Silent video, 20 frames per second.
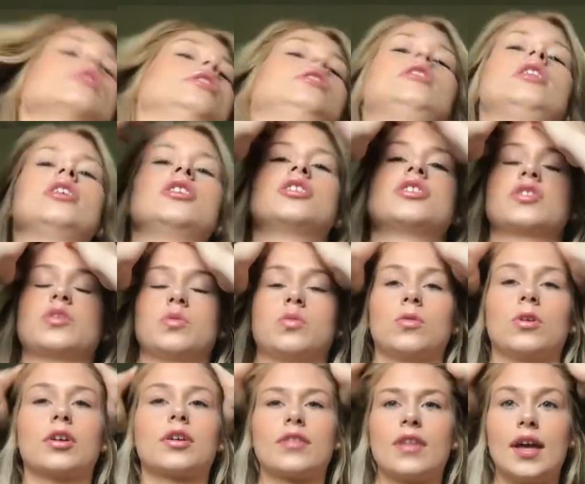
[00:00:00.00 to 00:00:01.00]
And then just
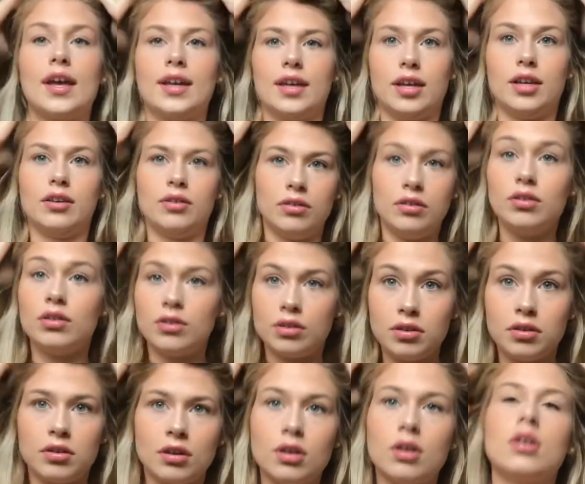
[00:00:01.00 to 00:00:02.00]
work that in
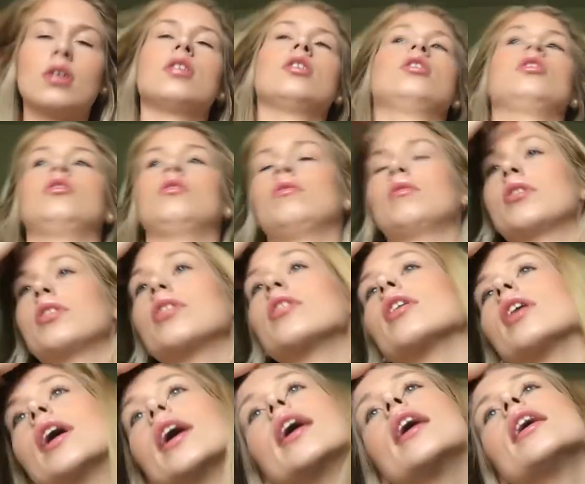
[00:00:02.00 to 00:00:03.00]
with
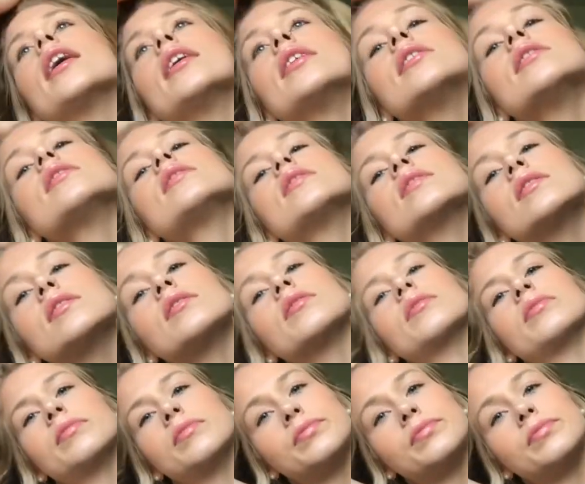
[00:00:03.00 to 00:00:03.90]
your hands.